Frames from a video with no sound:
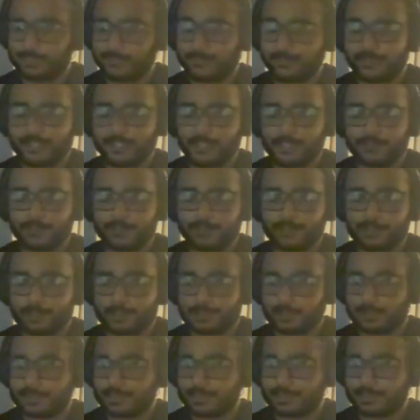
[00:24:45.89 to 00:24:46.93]
Community
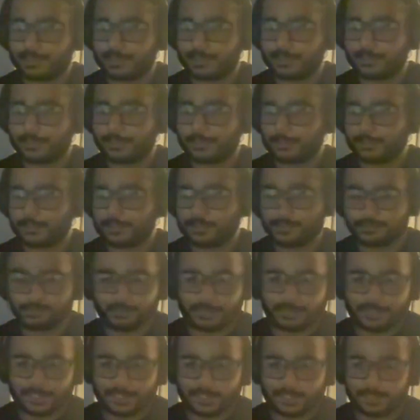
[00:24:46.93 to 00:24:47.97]
want to be
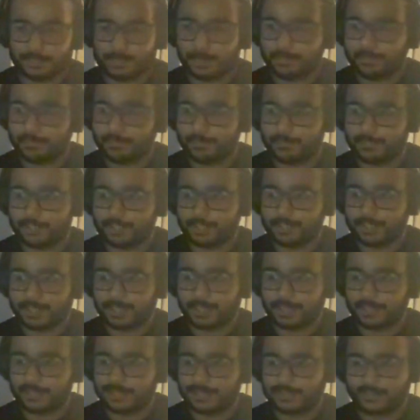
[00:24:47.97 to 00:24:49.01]
first
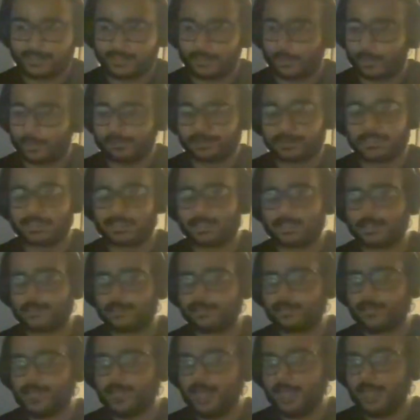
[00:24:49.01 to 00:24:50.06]
access, all of that
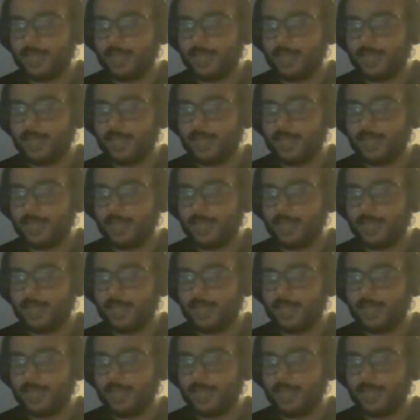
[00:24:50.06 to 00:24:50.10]
stuff.